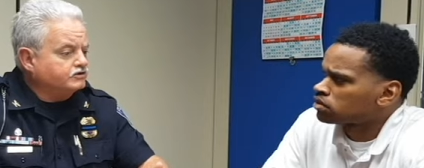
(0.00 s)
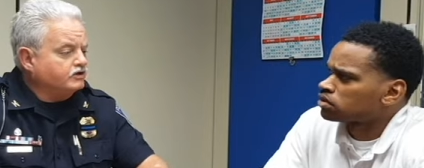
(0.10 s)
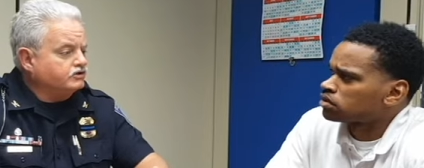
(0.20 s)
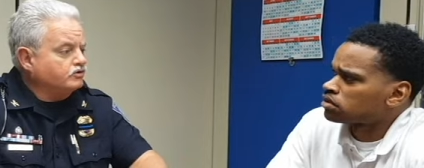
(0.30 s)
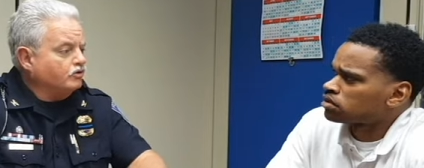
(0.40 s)
Speaker 1: a
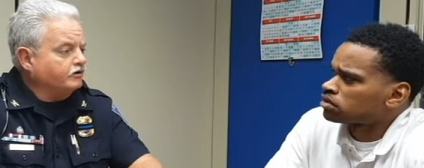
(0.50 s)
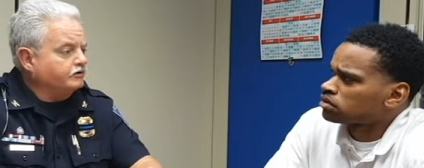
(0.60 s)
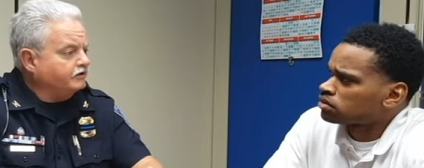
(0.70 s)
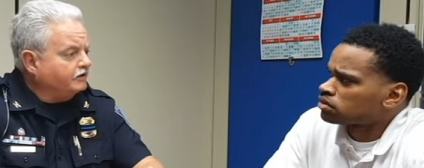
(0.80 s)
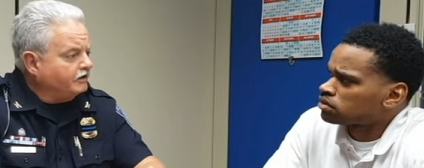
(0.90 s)

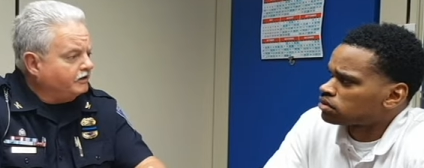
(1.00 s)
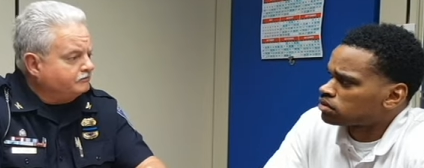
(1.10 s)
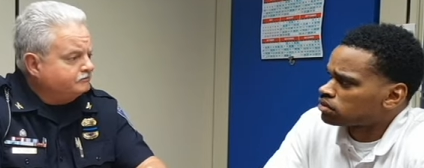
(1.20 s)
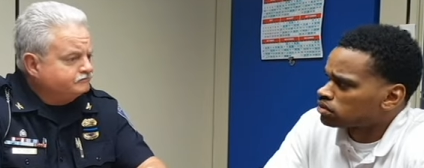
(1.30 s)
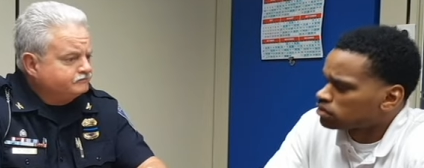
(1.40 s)
short
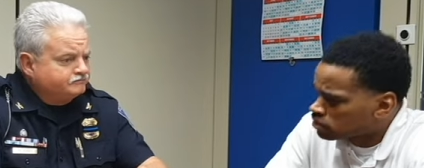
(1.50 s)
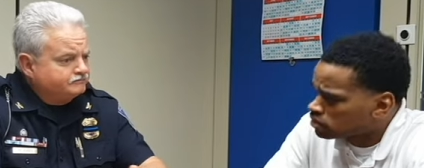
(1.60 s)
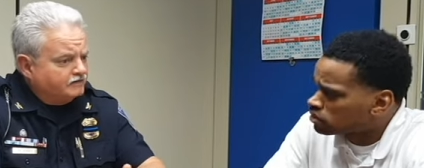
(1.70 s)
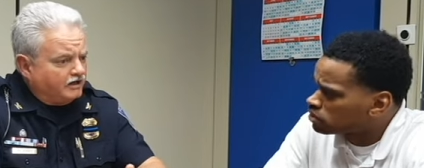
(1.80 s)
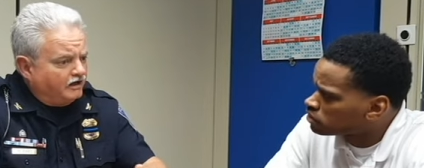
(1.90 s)
um,
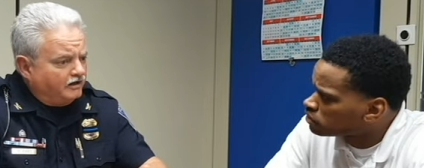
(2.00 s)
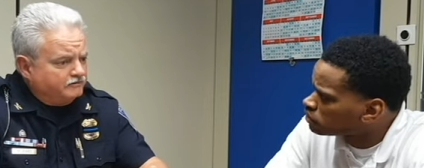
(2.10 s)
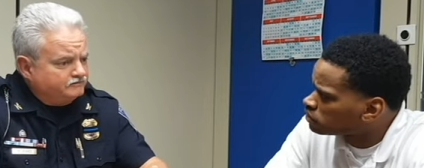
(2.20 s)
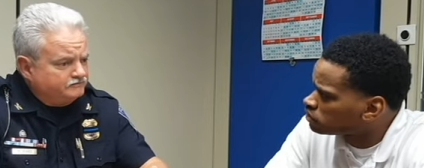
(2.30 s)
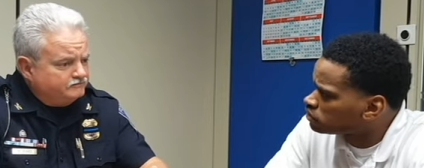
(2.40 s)
uh,
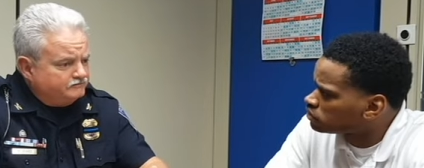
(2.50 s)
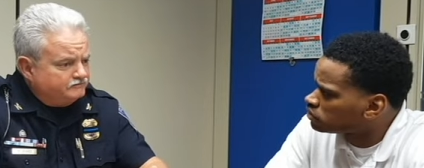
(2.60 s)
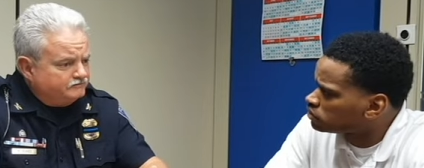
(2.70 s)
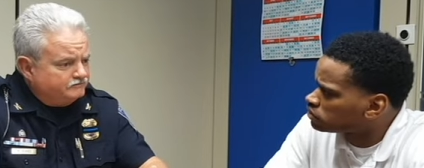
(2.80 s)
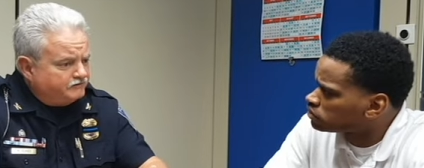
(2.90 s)

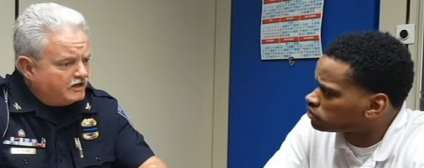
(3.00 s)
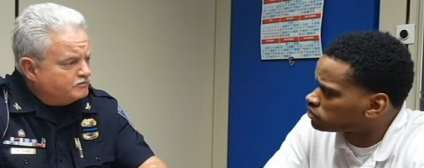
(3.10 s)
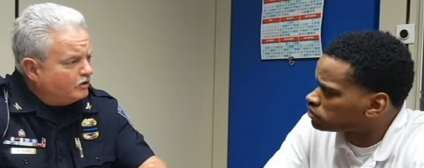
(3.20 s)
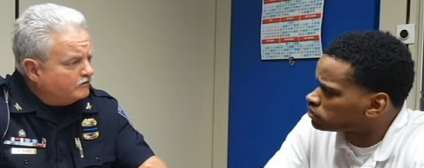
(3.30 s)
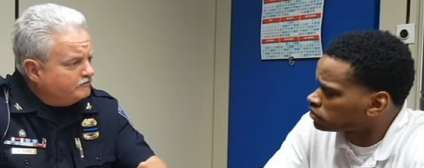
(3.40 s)

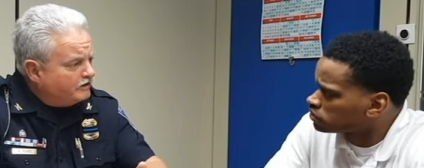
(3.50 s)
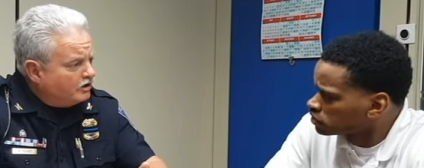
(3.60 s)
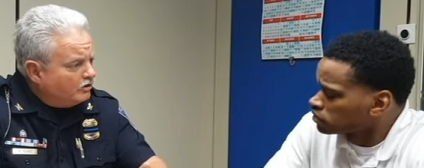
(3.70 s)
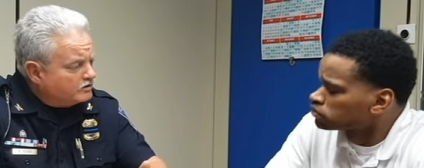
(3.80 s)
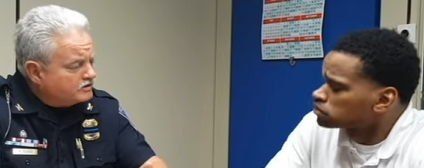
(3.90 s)
Facebook
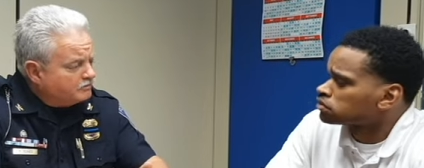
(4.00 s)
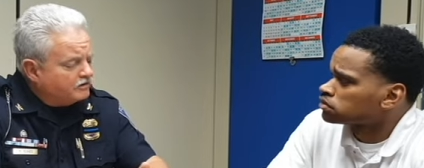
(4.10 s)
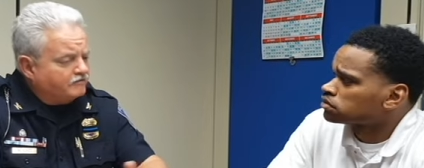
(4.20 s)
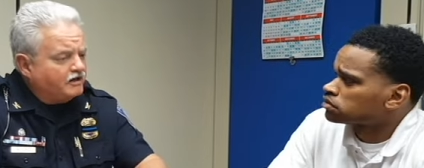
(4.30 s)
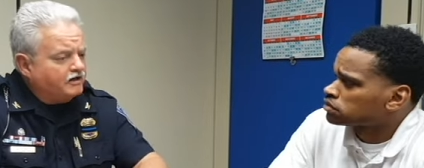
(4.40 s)
video or something
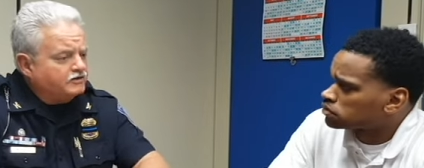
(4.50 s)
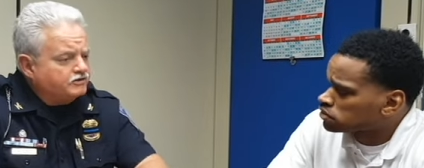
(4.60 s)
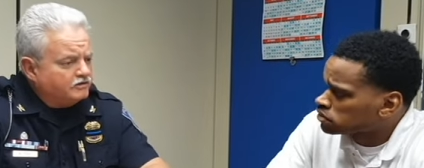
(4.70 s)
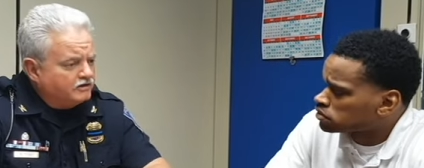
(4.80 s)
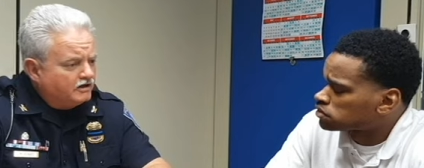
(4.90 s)
of that
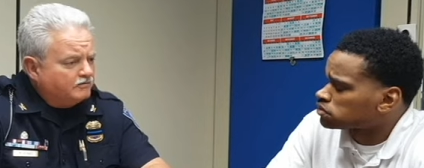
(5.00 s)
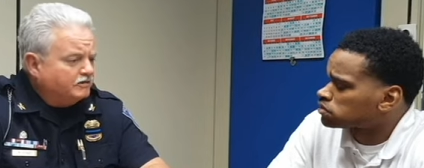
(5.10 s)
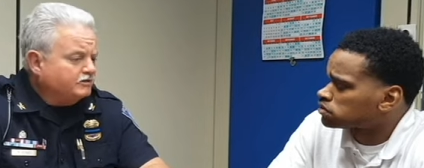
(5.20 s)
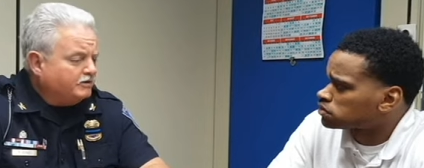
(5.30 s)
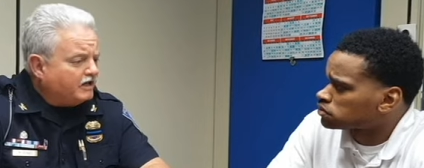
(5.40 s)
nature.
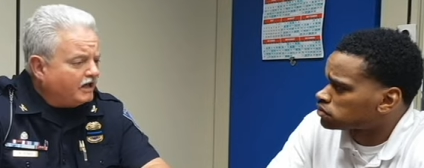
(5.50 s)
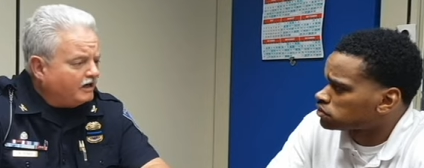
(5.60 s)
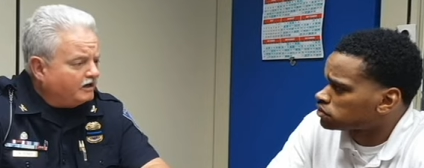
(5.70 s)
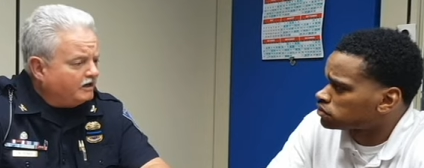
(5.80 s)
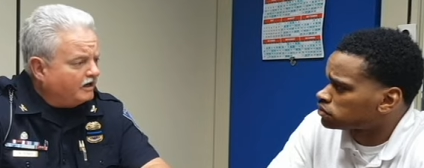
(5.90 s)
But to be
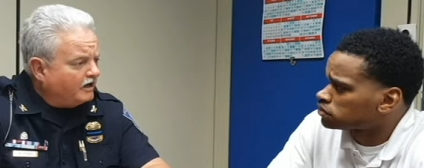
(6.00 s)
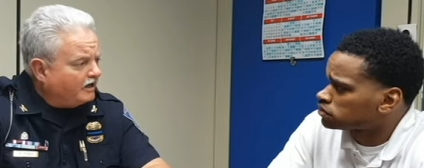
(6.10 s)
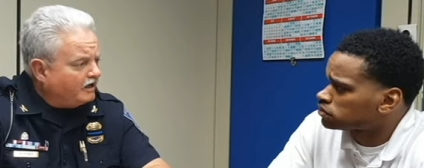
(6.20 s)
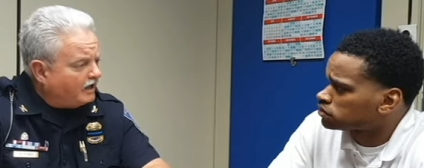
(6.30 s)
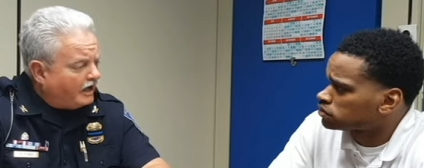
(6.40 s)
candid,
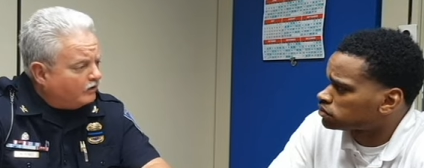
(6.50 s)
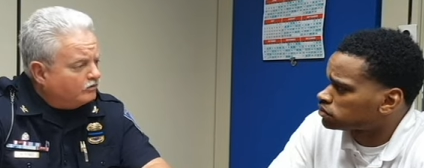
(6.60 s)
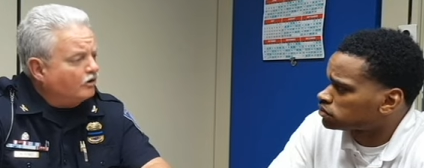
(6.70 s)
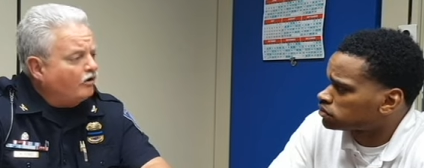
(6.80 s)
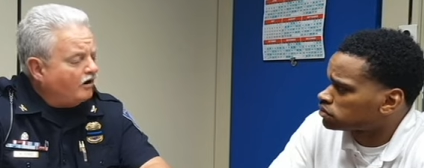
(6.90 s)
I don't
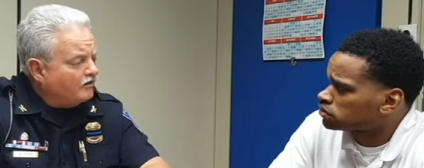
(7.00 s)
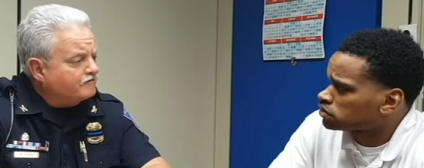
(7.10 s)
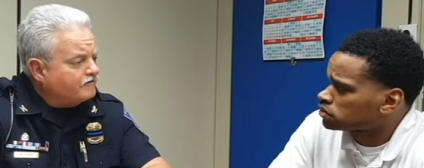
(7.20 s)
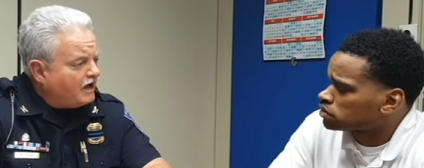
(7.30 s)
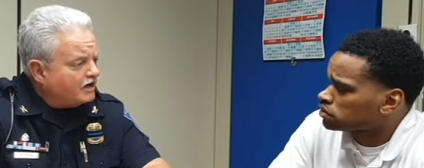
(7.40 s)
know all the
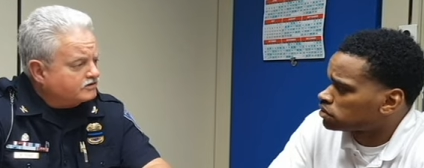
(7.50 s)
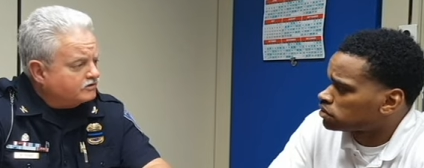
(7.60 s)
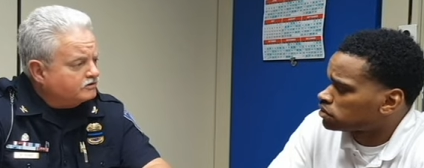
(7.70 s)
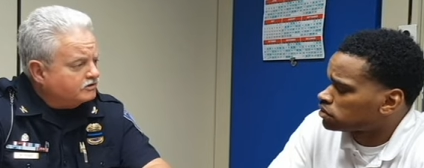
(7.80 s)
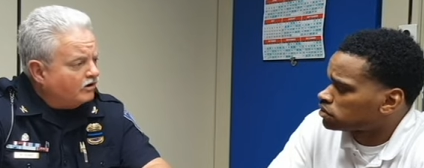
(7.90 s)
facts, so
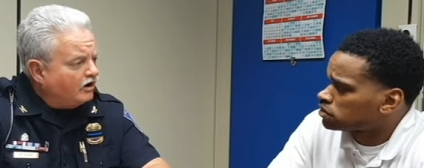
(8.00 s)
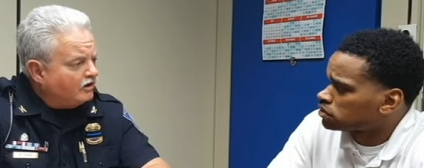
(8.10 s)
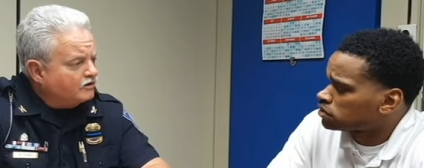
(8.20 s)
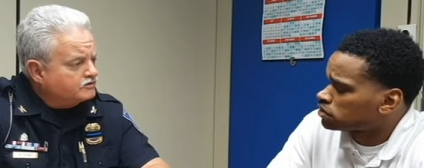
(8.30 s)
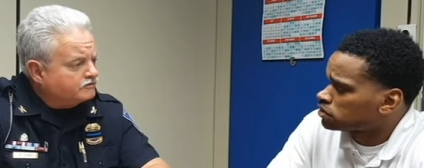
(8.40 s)
until
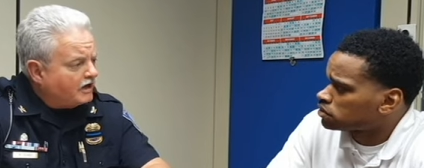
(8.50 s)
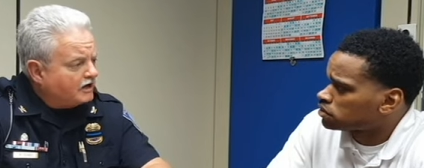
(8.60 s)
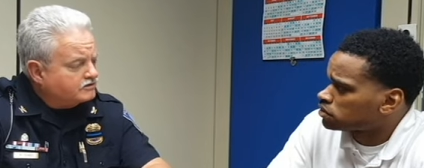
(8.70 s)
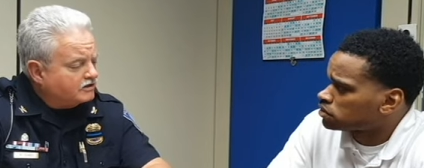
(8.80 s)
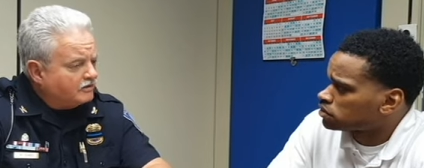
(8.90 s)
all those
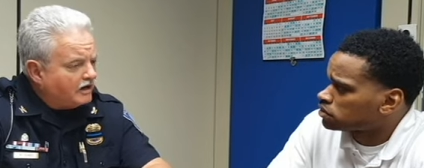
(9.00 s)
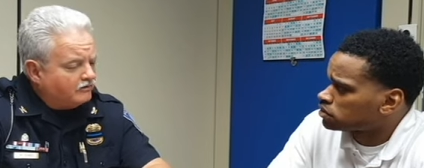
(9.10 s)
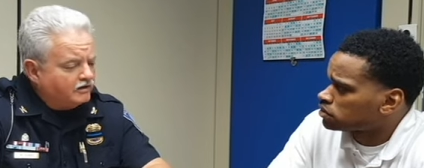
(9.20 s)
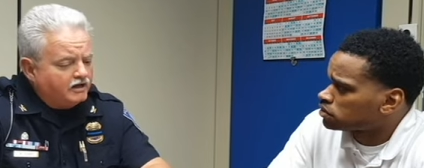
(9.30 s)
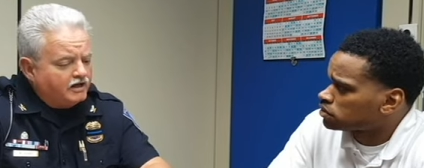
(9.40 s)
facts come
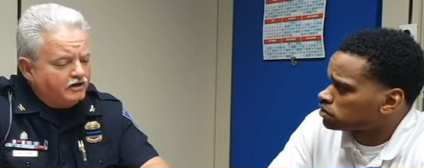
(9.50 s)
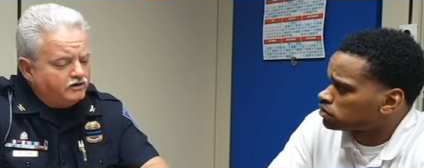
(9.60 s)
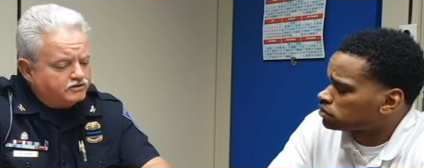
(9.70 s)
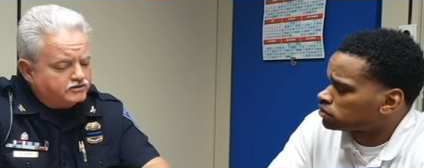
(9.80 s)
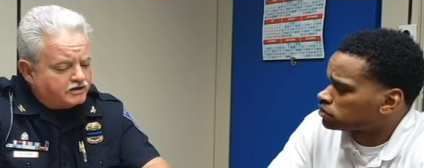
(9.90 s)
out and you
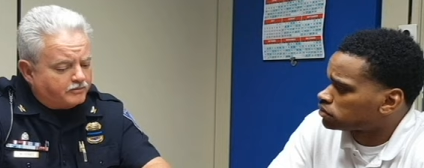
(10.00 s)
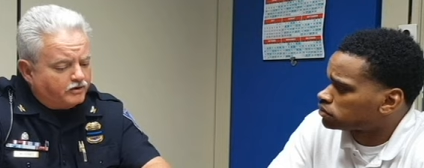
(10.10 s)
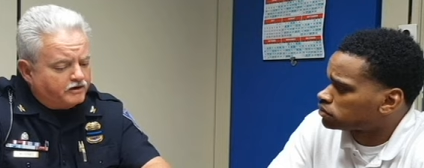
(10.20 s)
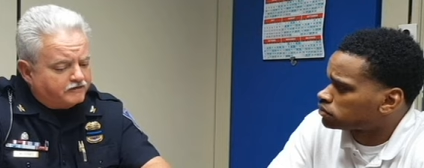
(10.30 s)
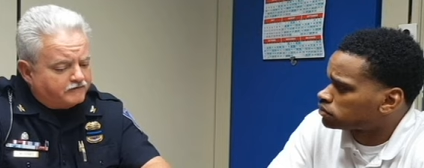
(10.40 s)
can
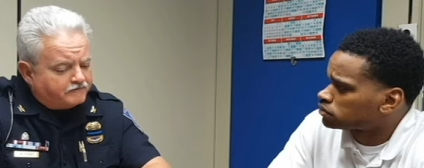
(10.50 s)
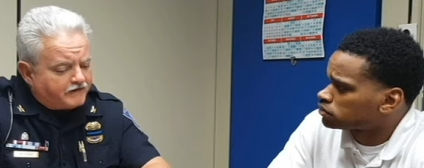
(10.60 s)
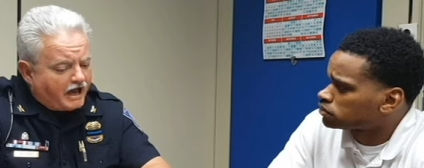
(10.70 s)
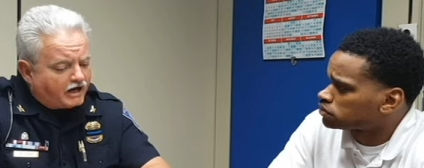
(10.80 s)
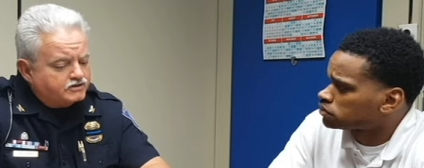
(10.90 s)
separate the
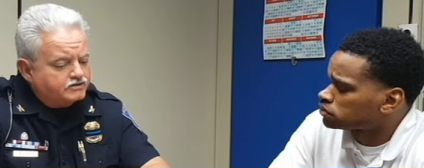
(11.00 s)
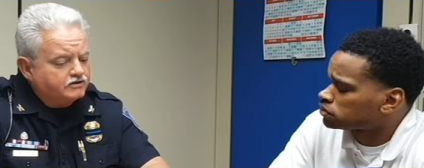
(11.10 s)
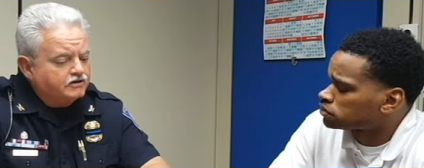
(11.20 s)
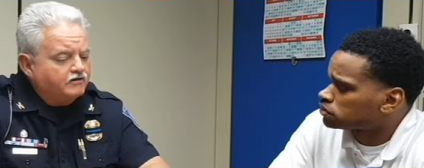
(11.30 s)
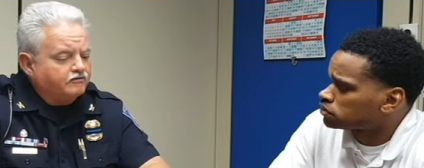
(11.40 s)
facts
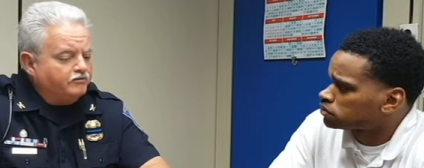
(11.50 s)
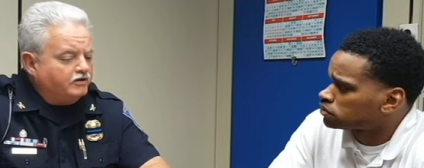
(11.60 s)
from